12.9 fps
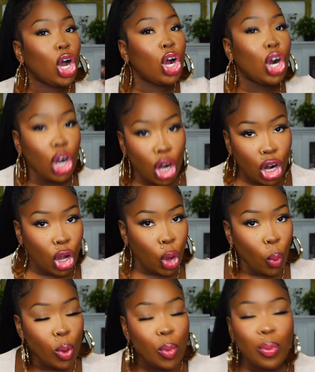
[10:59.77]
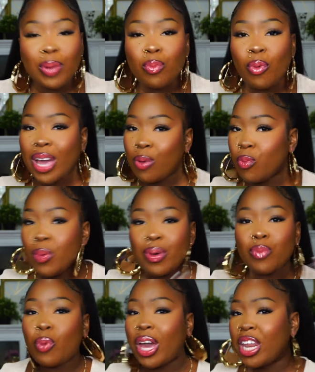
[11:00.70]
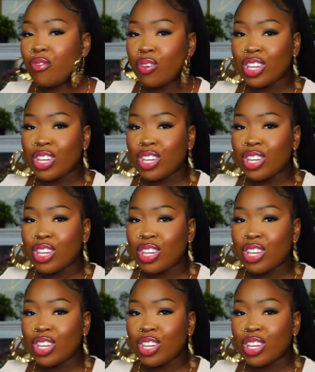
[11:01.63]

girl, we've been wait we've been waiting for